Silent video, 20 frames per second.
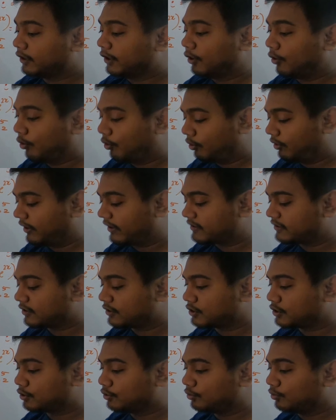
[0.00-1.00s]
the whole raised
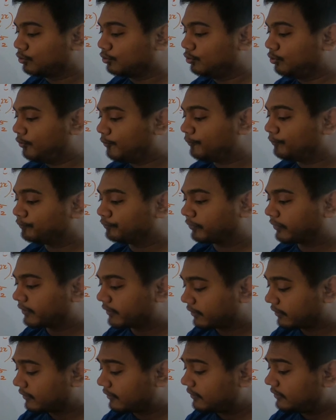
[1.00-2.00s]
to 2
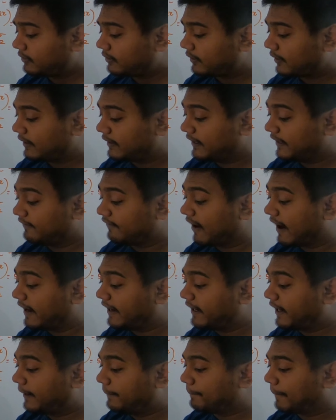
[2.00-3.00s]

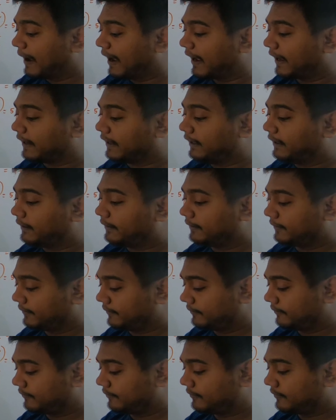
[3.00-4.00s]
divided by
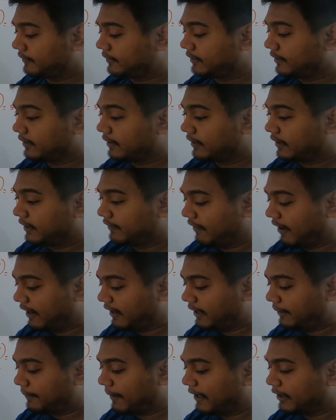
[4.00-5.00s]

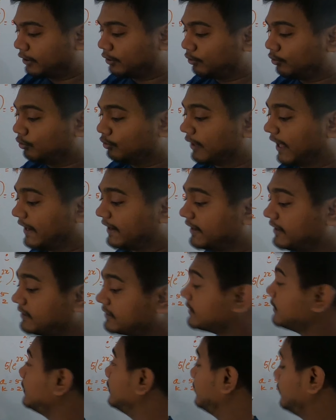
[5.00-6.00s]
2, that
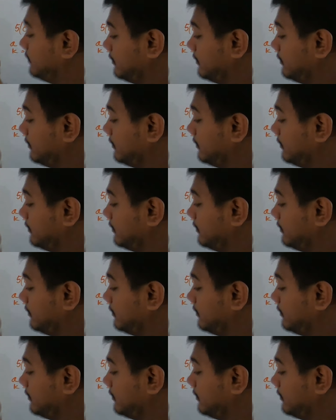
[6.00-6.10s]
is